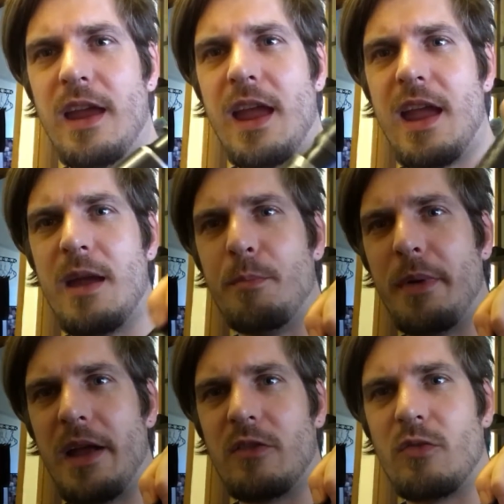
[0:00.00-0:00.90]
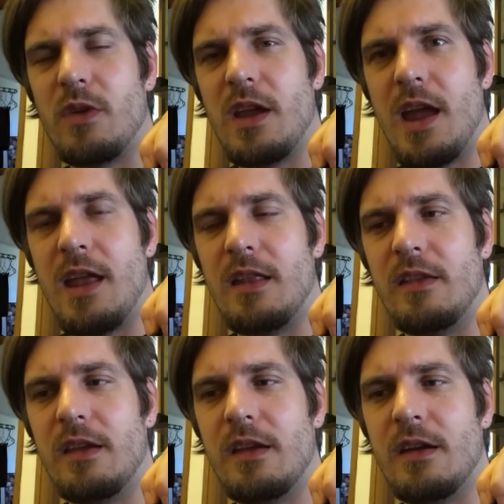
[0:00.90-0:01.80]
AA battery and
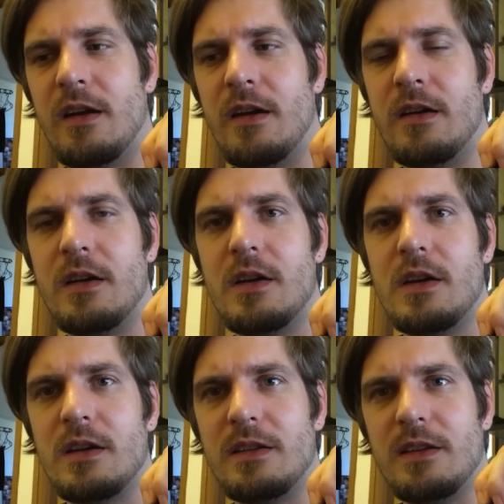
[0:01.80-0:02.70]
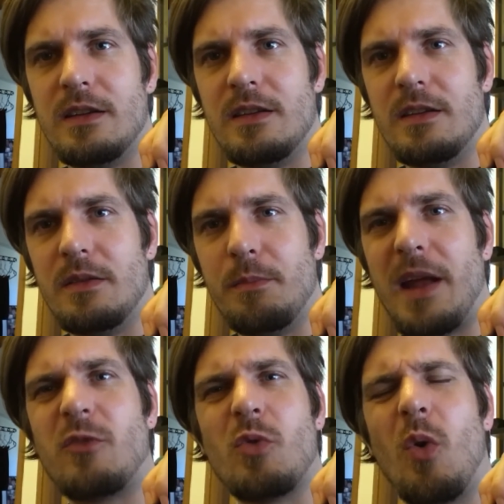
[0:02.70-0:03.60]
the
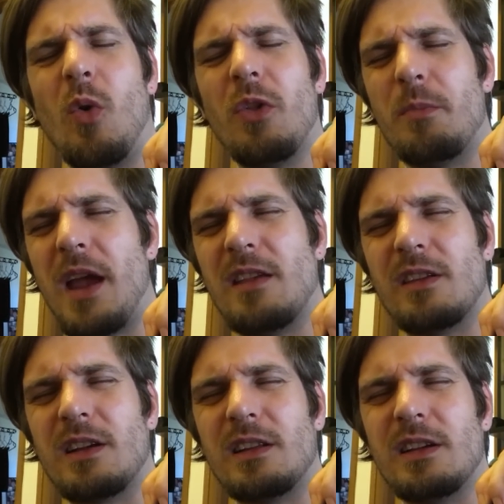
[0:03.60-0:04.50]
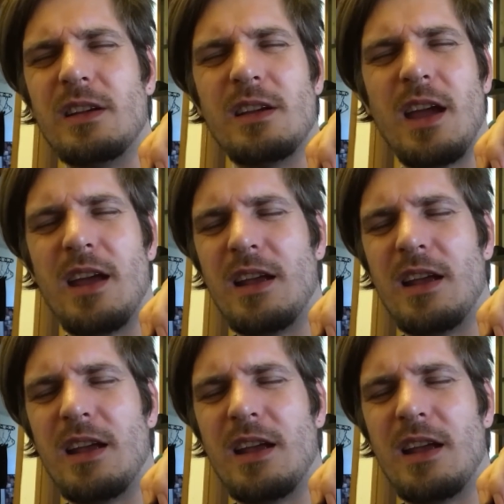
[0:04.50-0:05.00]
battery holder basically